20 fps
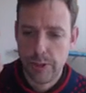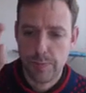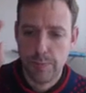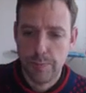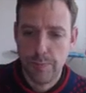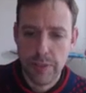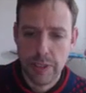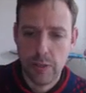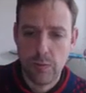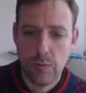this
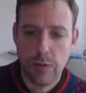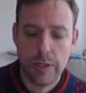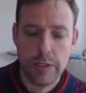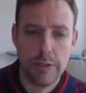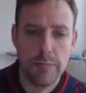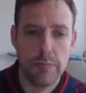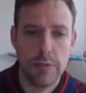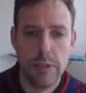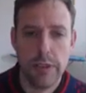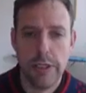big one
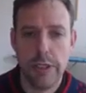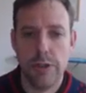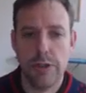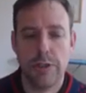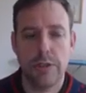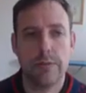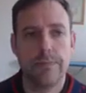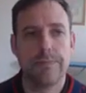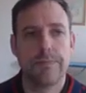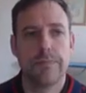in
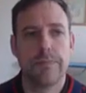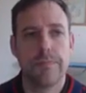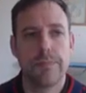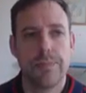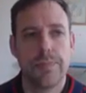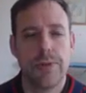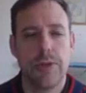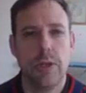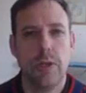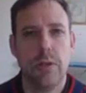Malaysia.
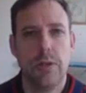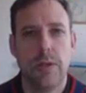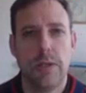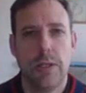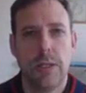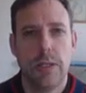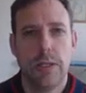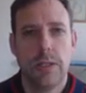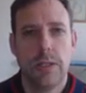So